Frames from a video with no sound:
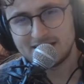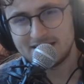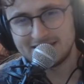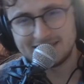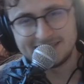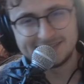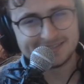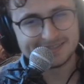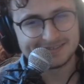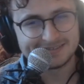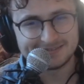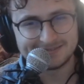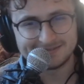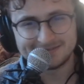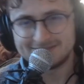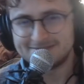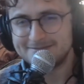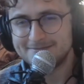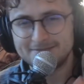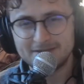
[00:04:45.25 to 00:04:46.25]
He doesn't,
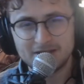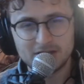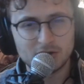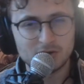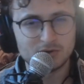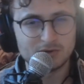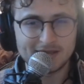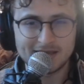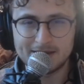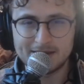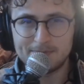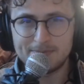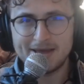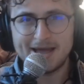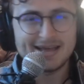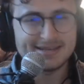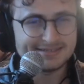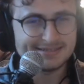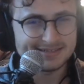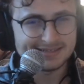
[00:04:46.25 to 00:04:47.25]
get in
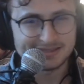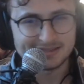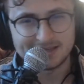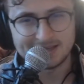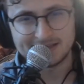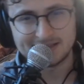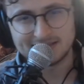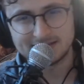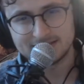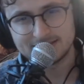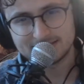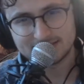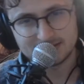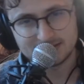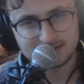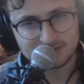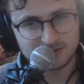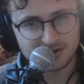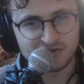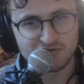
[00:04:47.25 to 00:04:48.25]
passing lanes
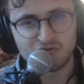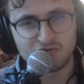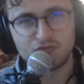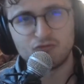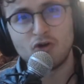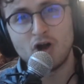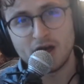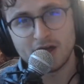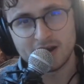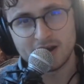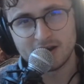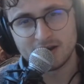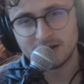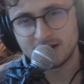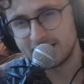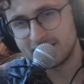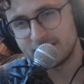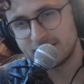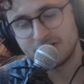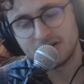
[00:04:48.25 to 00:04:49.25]
and run
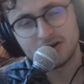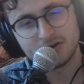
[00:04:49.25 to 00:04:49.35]
like no,